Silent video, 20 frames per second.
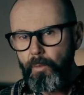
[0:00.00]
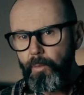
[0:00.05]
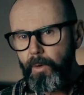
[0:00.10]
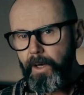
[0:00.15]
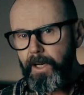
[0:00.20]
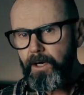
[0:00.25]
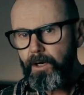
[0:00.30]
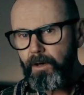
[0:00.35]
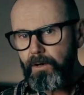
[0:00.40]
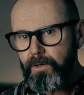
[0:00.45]

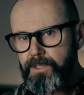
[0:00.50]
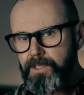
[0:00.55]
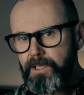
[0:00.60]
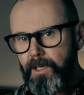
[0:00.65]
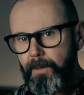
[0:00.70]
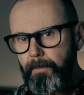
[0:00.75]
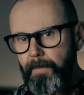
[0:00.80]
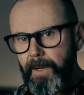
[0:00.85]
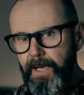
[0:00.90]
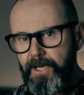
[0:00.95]
We could
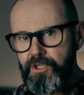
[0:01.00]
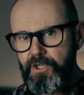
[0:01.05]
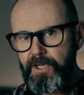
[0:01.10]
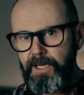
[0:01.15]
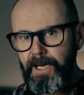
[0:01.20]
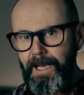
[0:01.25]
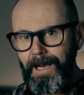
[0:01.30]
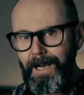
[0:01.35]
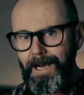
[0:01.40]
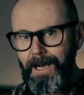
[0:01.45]
also
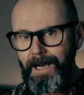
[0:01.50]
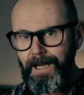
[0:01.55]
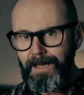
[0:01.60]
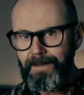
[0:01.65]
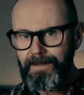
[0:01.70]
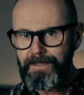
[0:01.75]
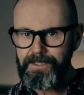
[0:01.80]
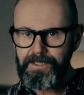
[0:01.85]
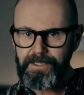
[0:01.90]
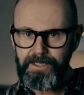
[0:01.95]
imagine
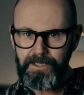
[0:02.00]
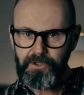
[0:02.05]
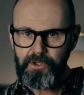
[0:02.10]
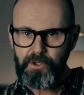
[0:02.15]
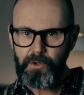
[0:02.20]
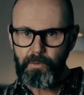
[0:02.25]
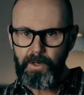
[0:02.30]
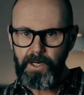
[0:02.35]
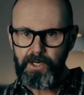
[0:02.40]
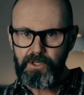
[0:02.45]
other
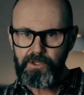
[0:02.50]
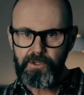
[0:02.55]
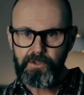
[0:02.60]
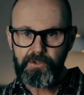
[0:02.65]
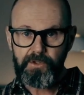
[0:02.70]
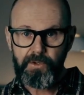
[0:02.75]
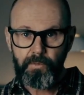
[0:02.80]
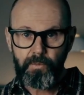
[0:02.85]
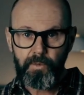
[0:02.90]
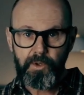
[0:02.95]

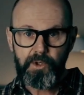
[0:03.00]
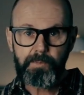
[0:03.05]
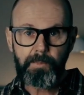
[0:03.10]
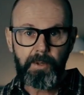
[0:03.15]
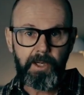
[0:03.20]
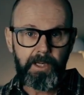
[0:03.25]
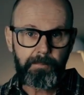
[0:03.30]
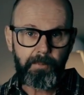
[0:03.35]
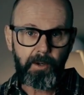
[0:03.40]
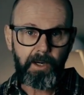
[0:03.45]
situations in which
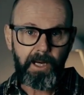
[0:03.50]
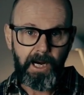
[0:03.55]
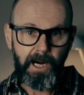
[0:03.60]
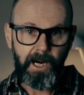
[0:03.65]
people